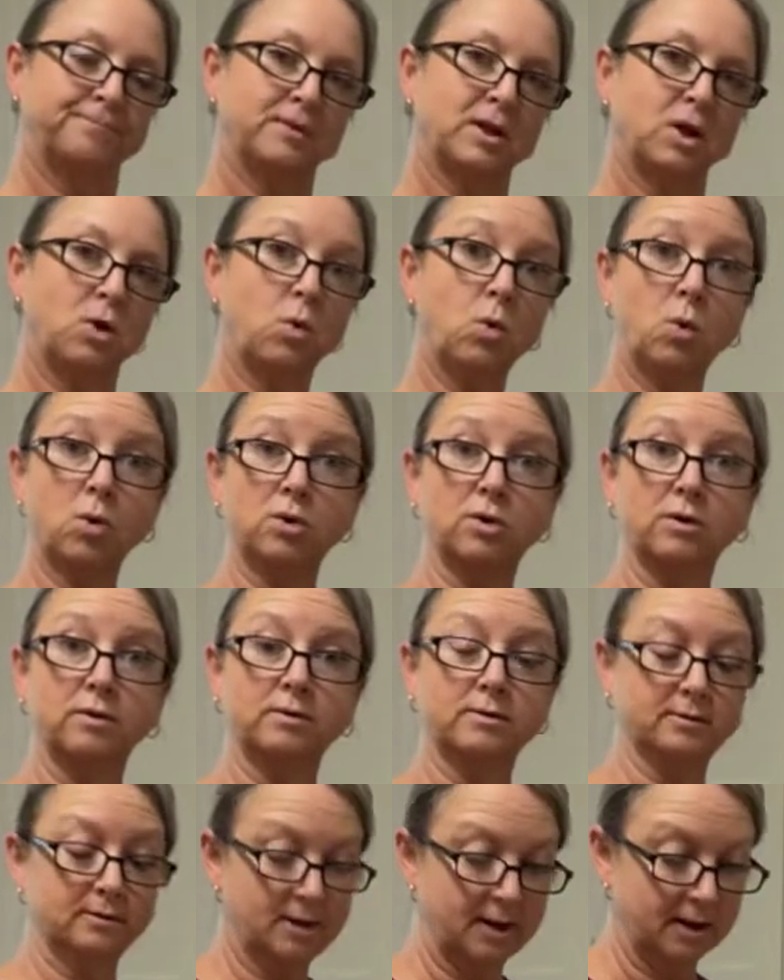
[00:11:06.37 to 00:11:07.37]
quartered,
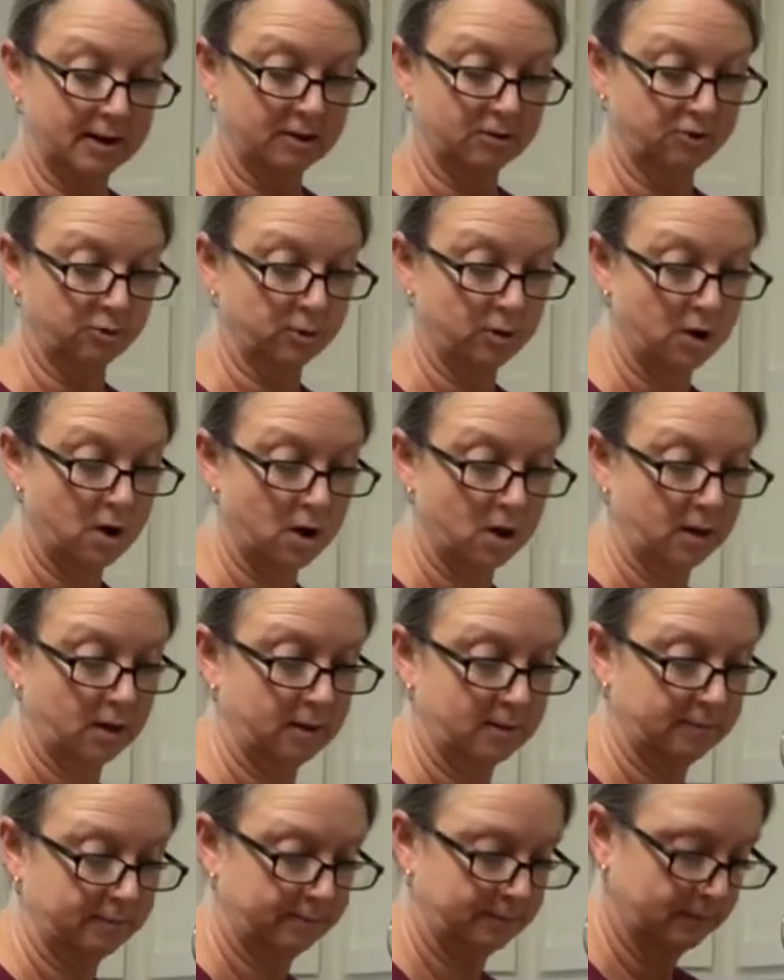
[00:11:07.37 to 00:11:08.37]
I guess you would call it.
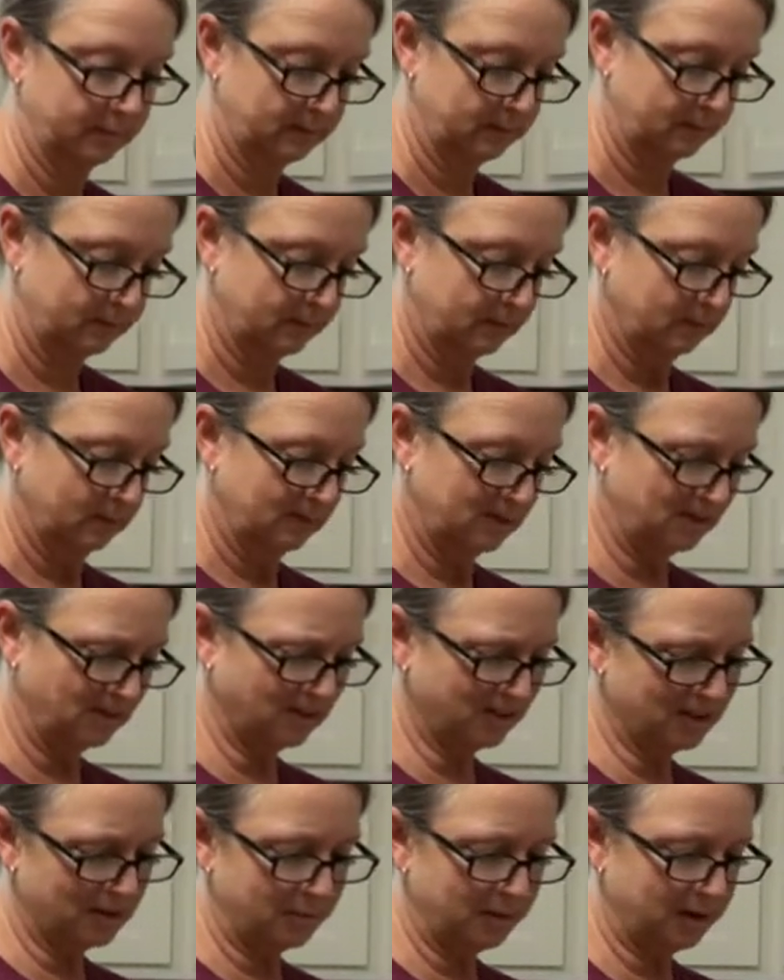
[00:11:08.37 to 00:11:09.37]
There's
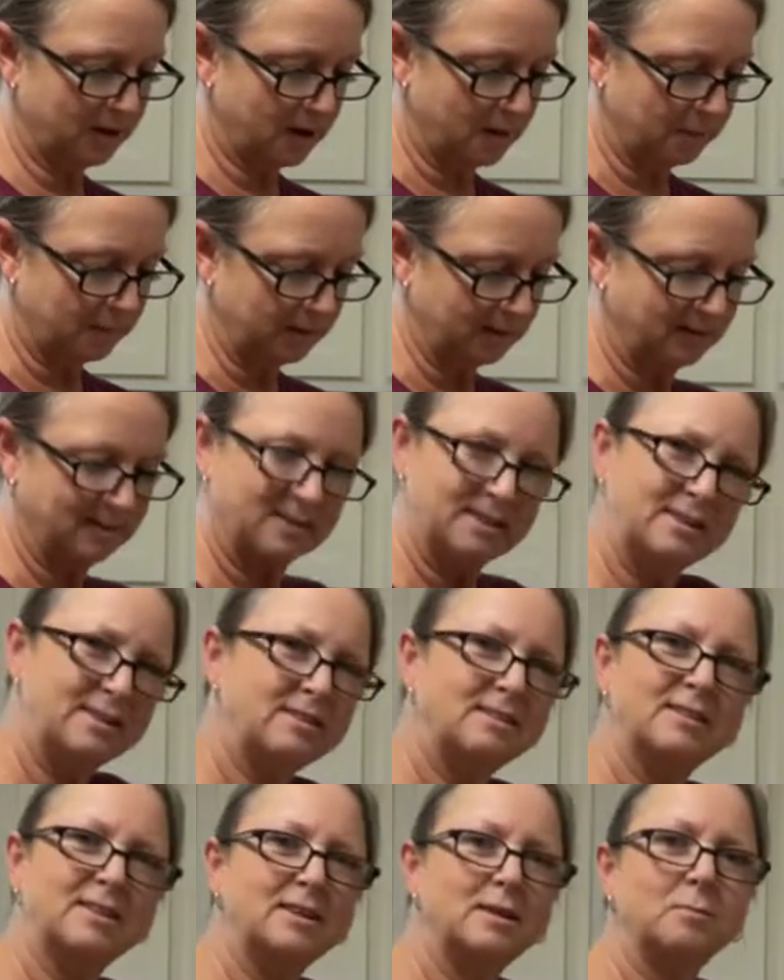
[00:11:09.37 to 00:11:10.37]
going to be a couple of
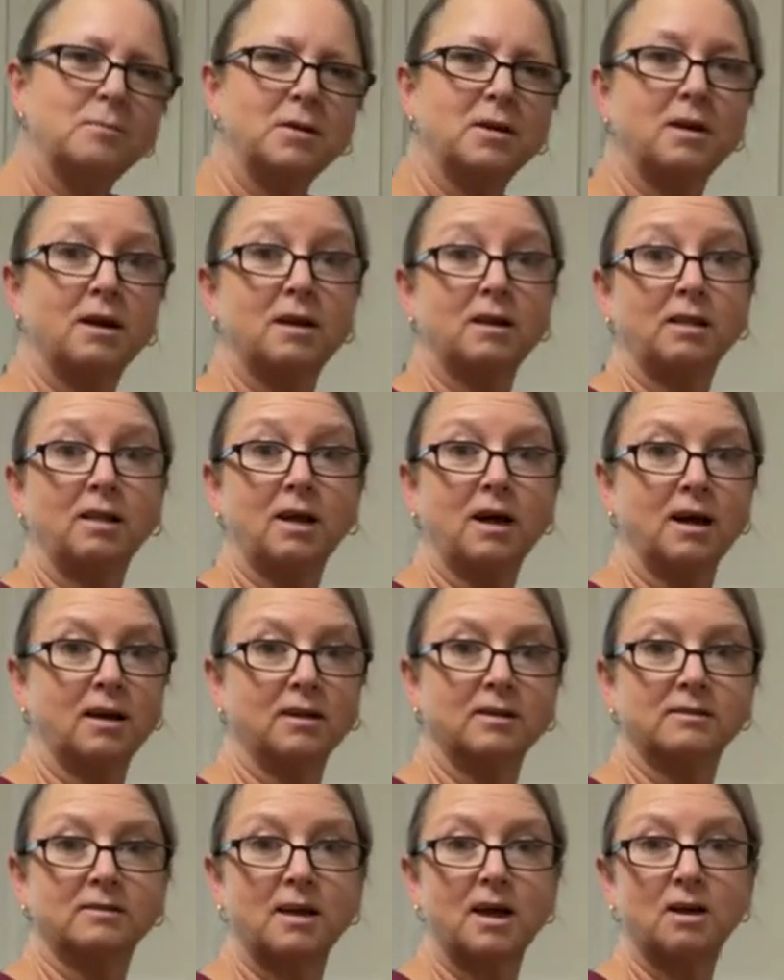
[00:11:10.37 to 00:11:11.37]
seeds in it, but not a lot,
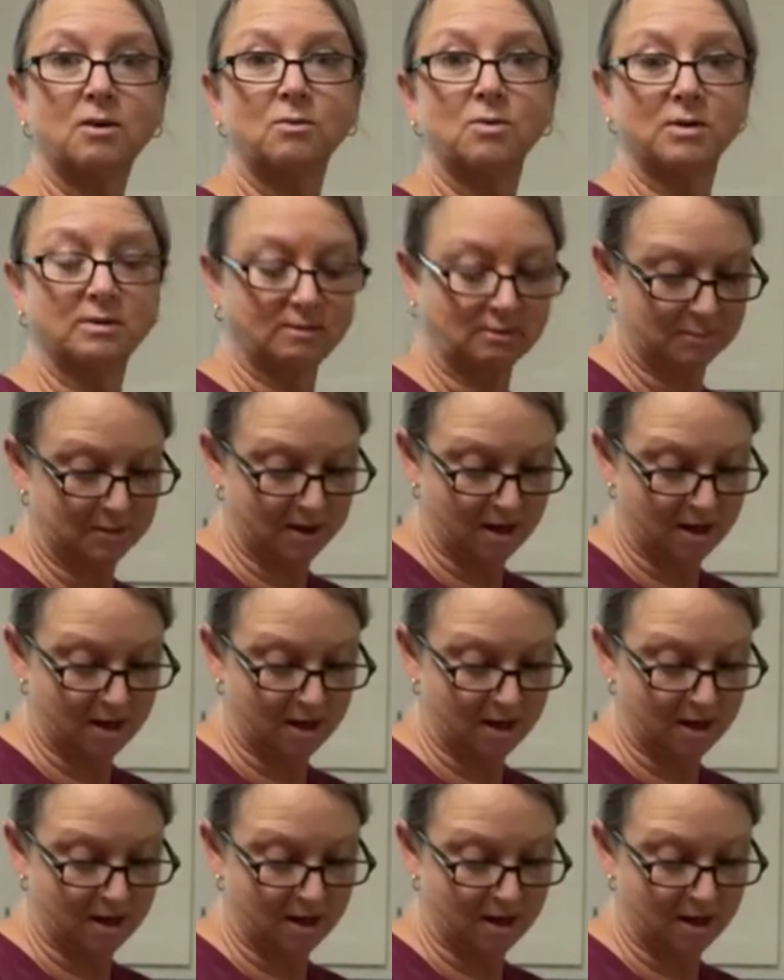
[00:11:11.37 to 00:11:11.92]
because I don't want it to be a